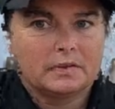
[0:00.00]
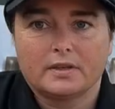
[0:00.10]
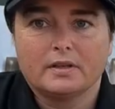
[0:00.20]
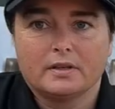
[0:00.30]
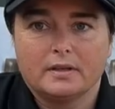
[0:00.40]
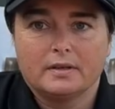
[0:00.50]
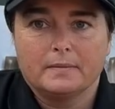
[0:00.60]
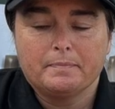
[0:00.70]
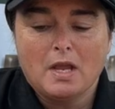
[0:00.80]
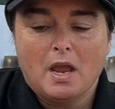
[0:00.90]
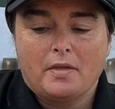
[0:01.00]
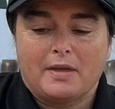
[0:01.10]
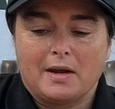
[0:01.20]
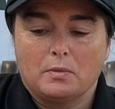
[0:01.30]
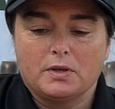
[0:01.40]
Who made that?
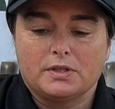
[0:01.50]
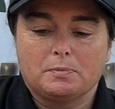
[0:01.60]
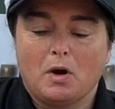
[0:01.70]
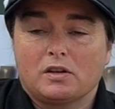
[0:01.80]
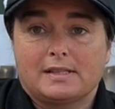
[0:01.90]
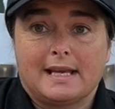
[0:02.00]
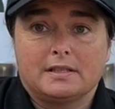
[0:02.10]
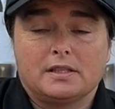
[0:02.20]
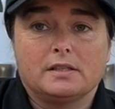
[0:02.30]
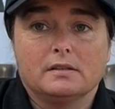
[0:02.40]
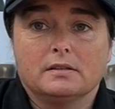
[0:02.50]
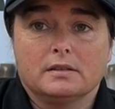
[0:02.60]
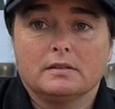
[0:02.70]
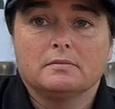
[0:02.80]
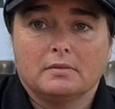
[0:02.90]
That was Mark
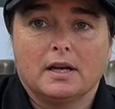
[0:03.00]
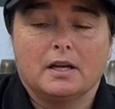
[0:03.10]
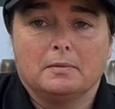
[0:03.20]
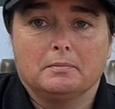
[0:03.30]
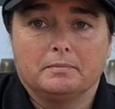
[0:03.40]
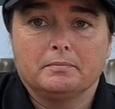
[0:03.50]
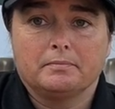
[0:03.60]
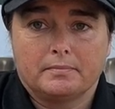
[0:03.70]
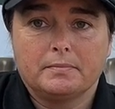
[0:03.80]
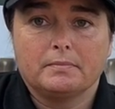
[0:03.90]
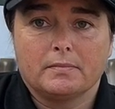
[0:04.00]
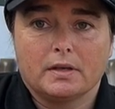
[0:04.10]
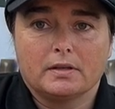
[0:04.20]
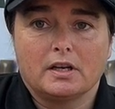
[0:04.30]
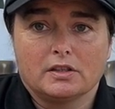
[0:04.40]
Sanderson um,
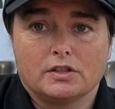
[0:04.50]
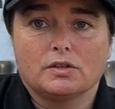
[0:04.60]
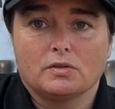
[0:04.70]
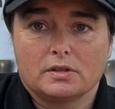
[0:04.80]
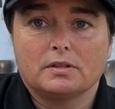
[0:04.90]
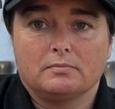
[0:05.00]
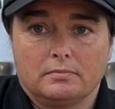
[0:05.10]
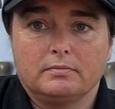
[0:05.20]
gun stocks.